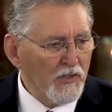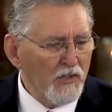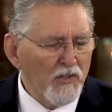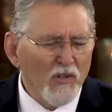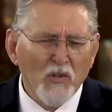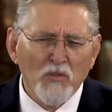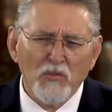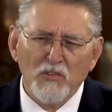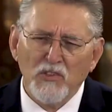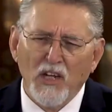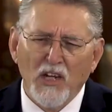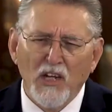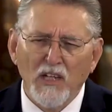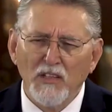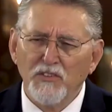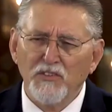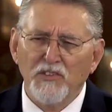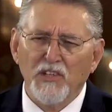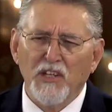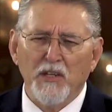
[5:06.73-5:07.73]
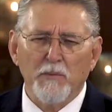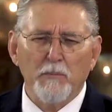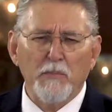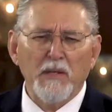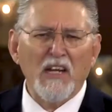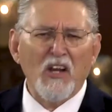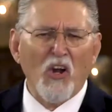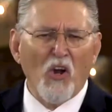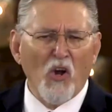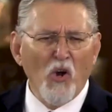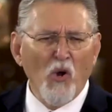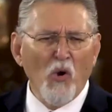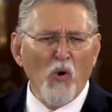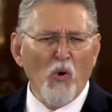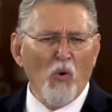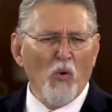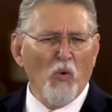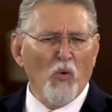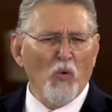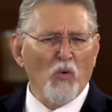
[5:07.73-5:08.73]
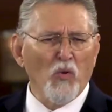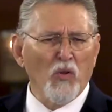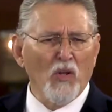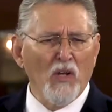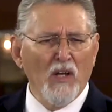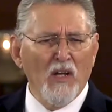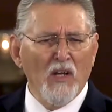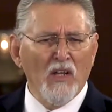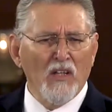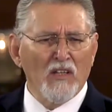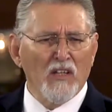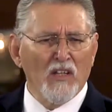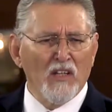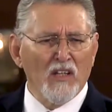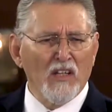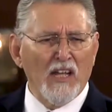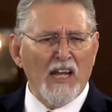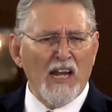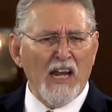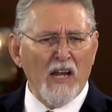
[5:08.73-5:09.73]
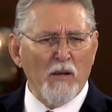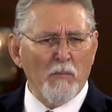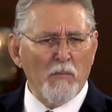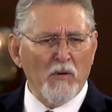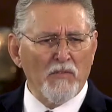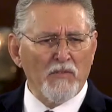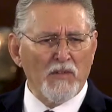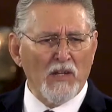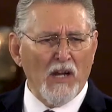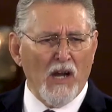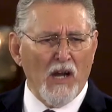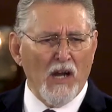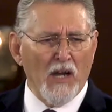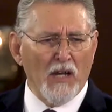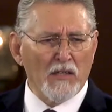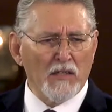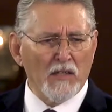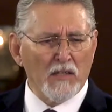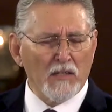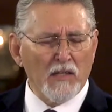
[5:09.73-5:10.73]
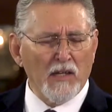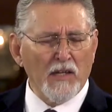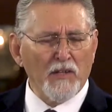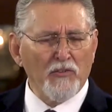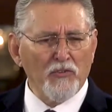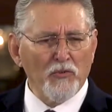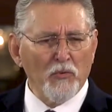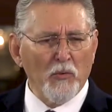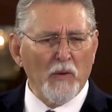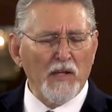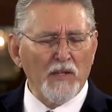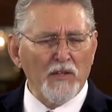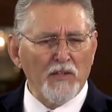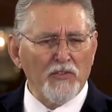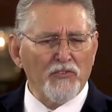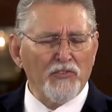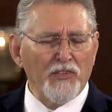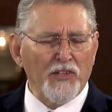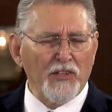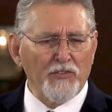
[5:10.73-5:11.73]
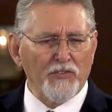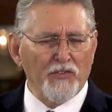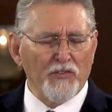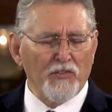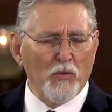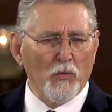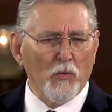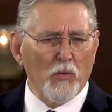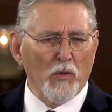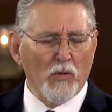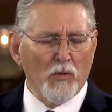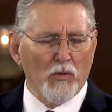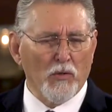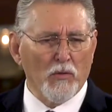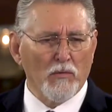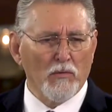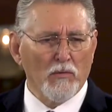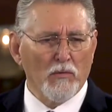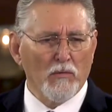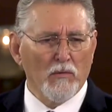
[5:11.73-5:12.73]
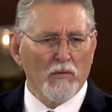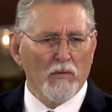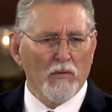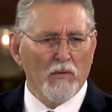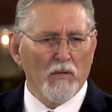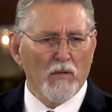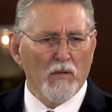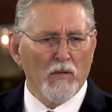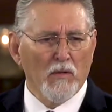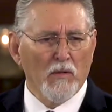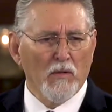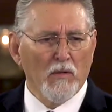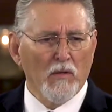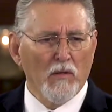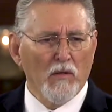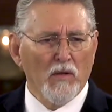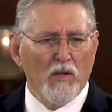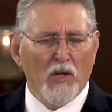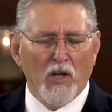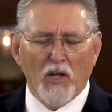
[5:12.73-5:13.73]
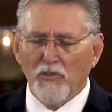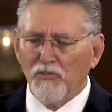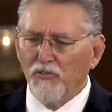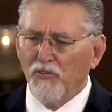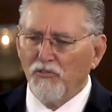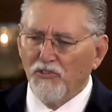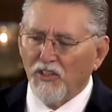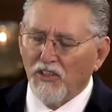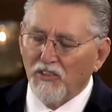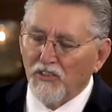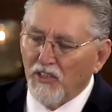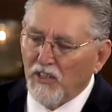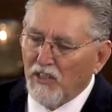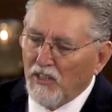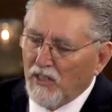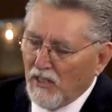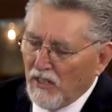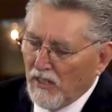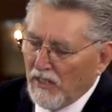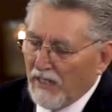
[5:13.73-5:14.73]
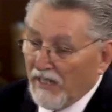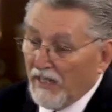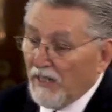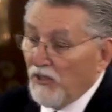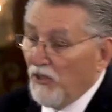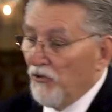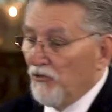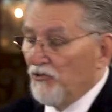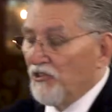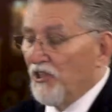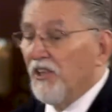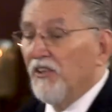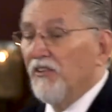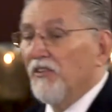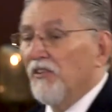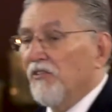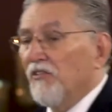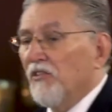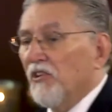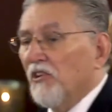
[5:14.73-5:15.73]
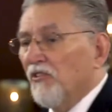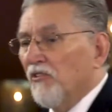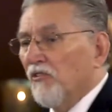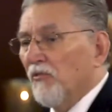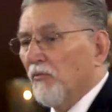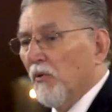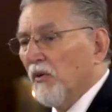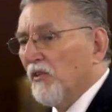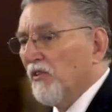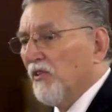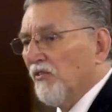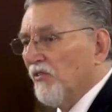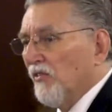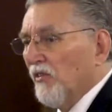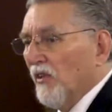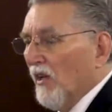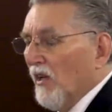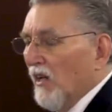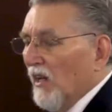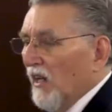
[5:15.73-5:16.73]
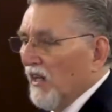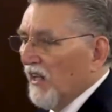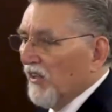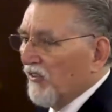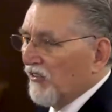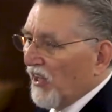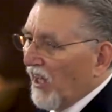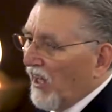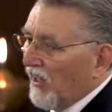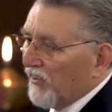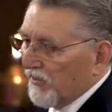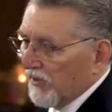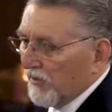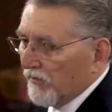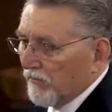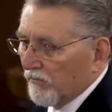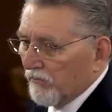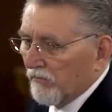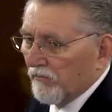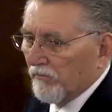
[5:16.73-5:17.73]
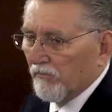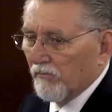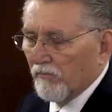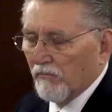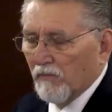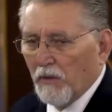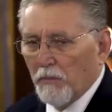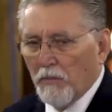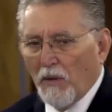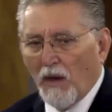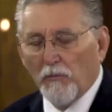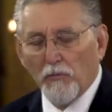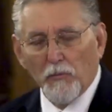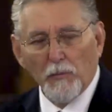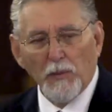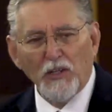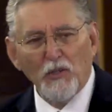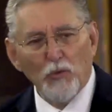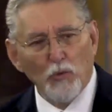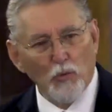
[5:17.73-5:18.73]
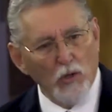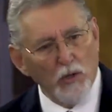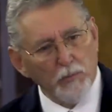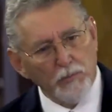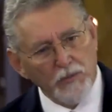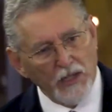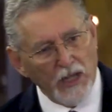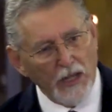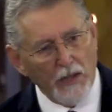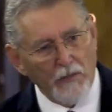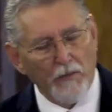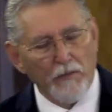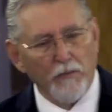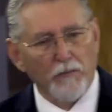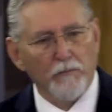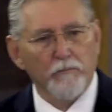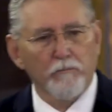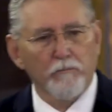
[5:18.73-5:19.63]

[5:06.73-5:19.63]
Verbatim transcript: You know, John said, Behold, the Lamb of God that takes away the sins of the world. Also says he, he knew Jesus. Jesus was his, his cousin. They probably grew up together.